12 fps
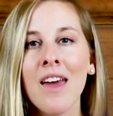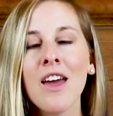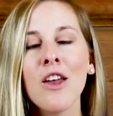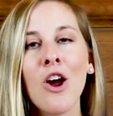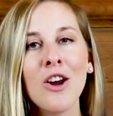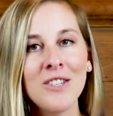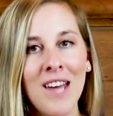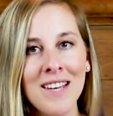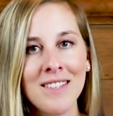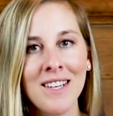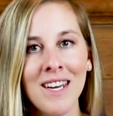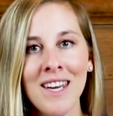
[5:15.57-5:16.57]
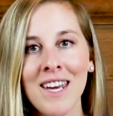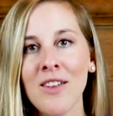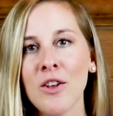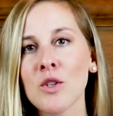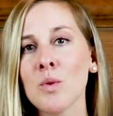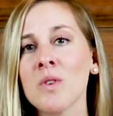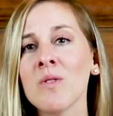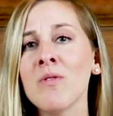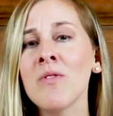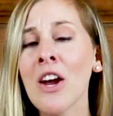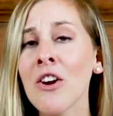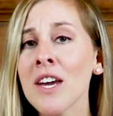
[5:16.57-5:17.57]
In our testing, Helix was
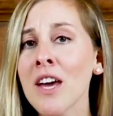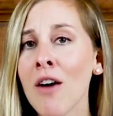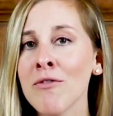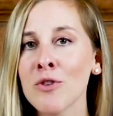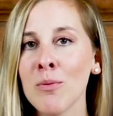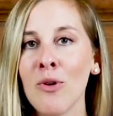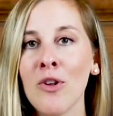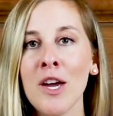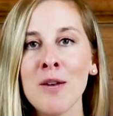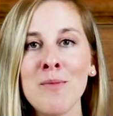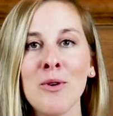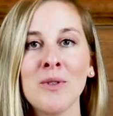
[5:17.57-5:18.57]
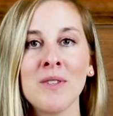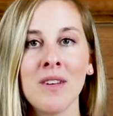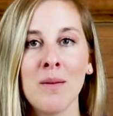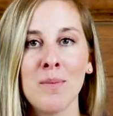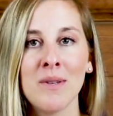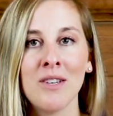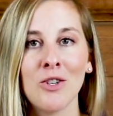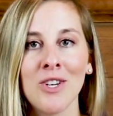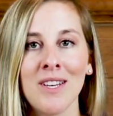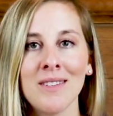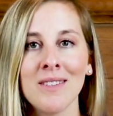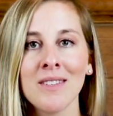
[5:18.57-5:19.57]
very comfortable in most sleep
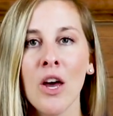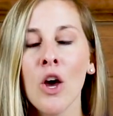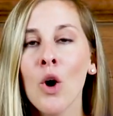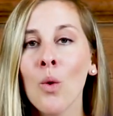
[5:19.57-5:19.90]
positions.